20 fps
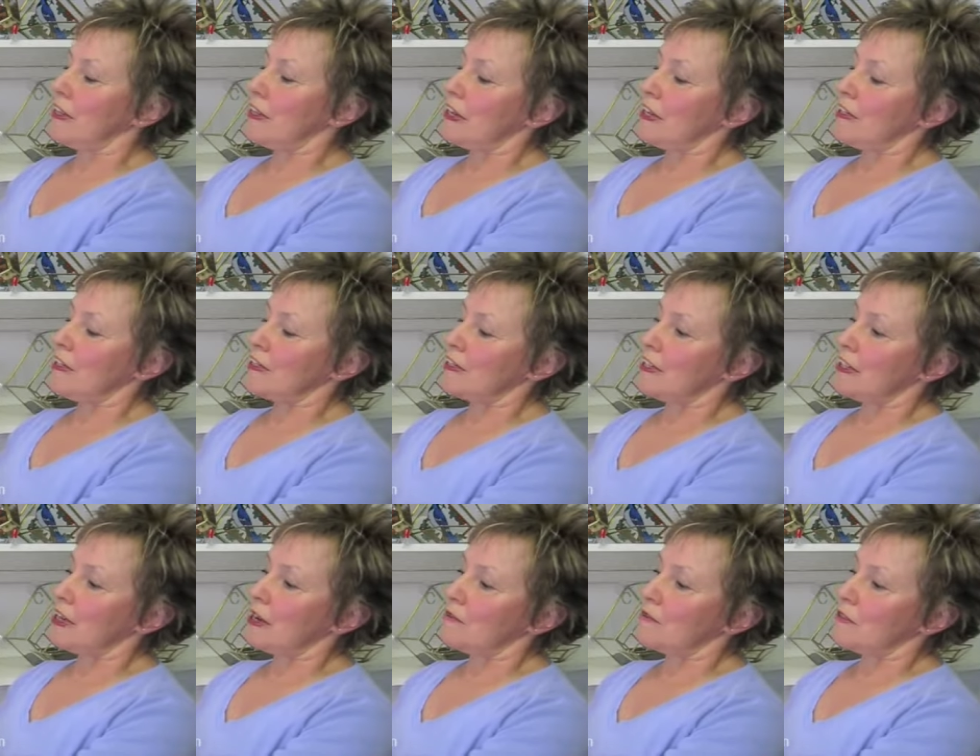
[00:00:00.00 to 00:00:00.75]
as they
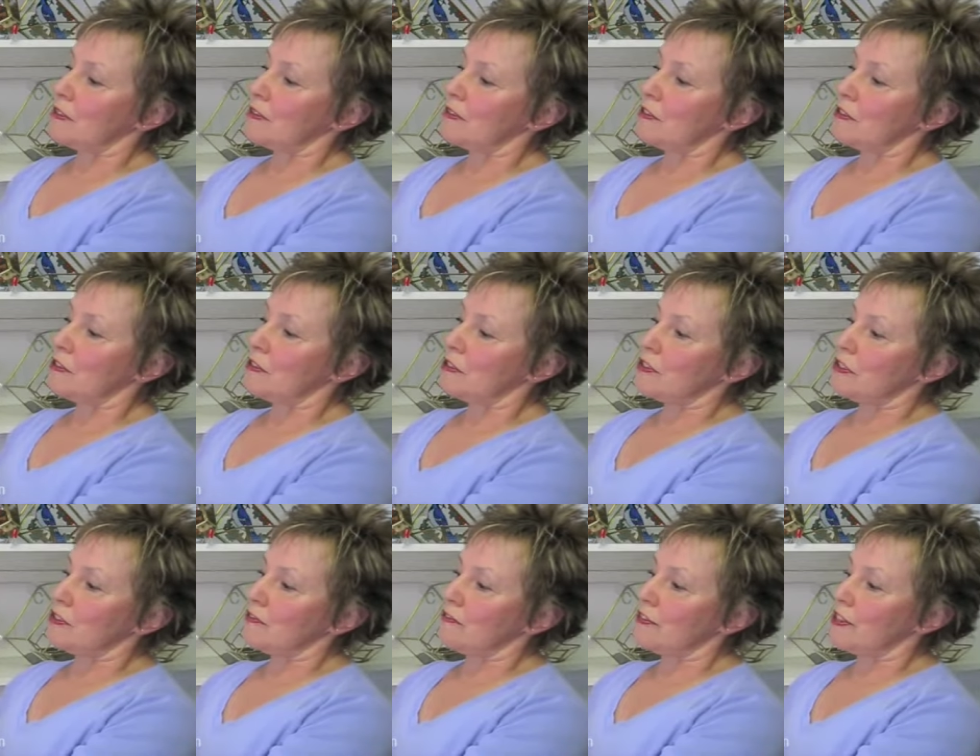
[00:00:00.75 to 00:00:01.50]
come to use
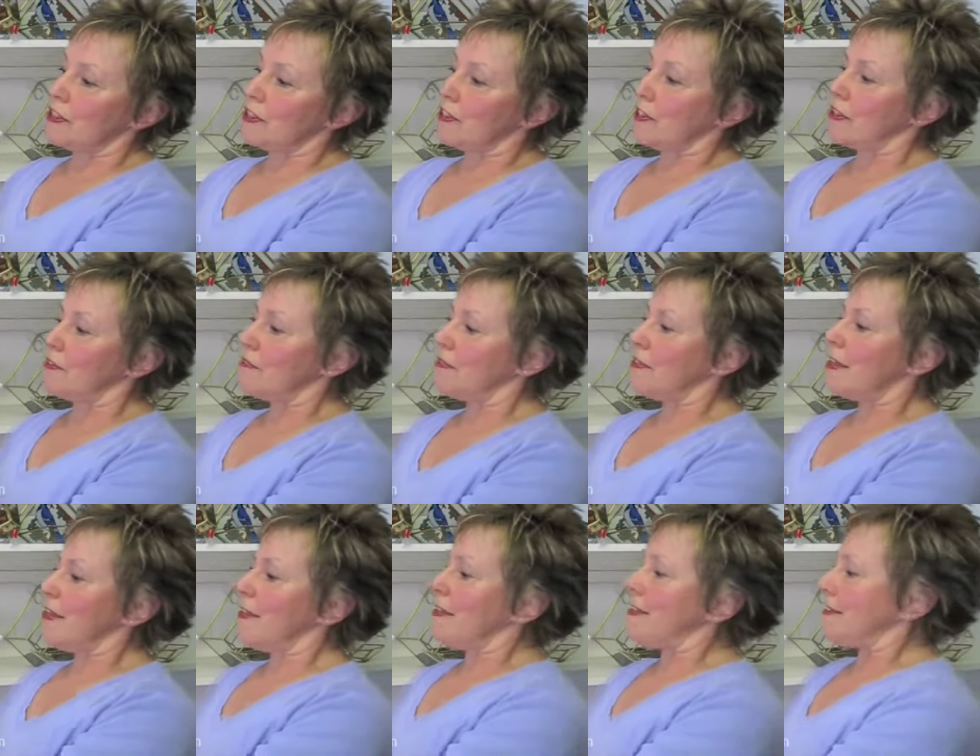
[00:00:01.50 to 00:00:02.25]
your feeder.
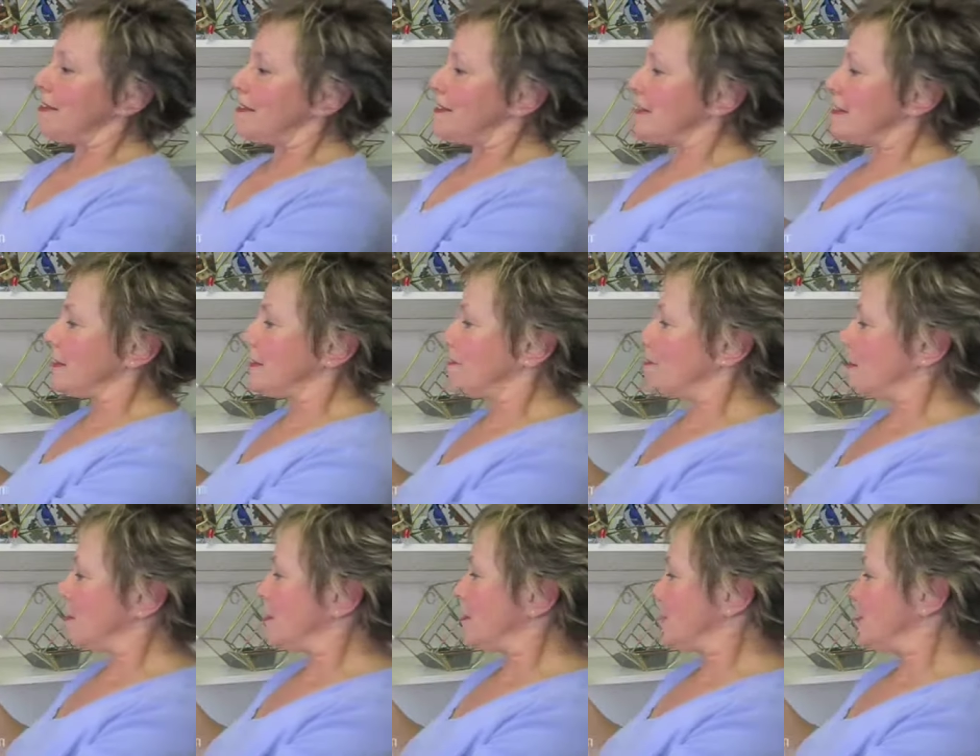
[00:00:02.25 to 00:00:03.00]
This little feeder